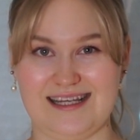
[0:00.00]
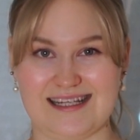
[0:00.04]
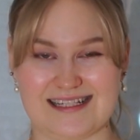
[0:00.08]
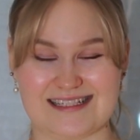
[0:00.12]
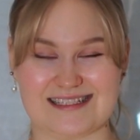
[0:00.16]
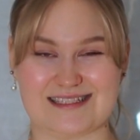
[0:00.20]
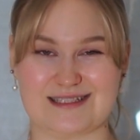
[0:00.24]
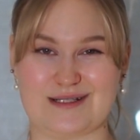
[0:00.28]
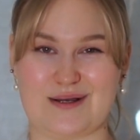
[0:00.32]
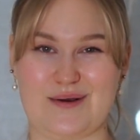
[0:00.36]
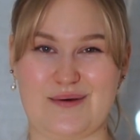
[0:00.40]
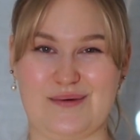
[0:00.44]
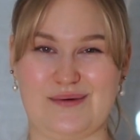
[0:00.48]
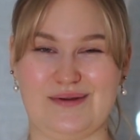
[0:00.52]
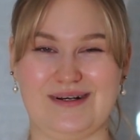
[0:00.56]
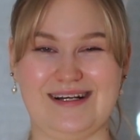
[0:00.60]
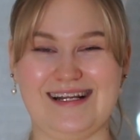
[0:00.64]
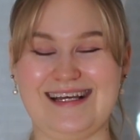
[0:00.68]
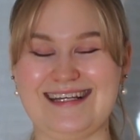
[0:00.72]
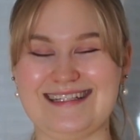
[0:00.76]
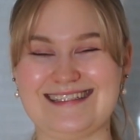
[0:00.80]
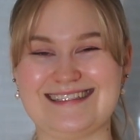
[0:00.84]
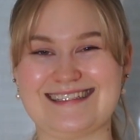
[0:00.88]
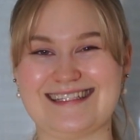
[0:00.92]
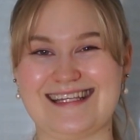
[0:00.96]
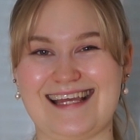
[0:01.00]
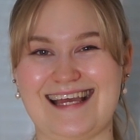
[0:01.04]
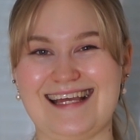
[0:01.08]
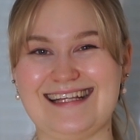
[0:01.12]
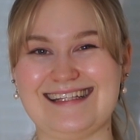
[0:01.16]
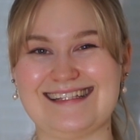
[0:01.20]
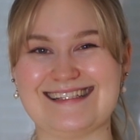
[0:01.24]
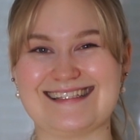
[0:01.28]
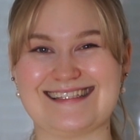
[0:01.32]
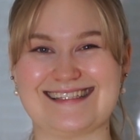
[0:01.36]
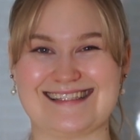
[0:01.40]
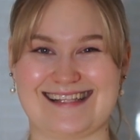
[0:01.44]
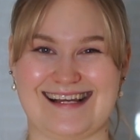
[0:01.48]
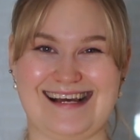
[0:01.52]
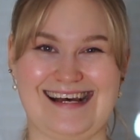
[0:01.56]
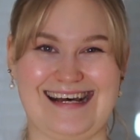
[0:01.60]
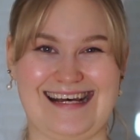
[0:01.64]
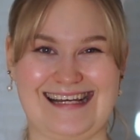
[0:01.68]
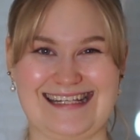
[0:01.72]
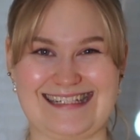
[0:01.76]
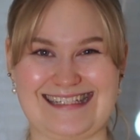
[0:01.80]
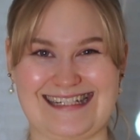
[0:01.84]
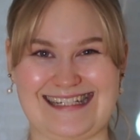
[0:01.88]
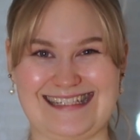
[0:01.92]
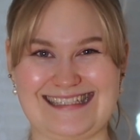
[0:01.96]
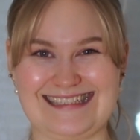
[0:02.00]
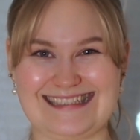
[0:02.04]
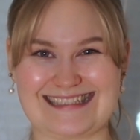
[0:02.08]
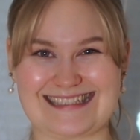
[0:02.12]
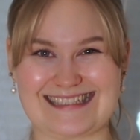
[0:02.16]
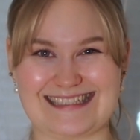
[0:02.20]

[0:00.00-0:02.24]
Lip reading: So let's get started.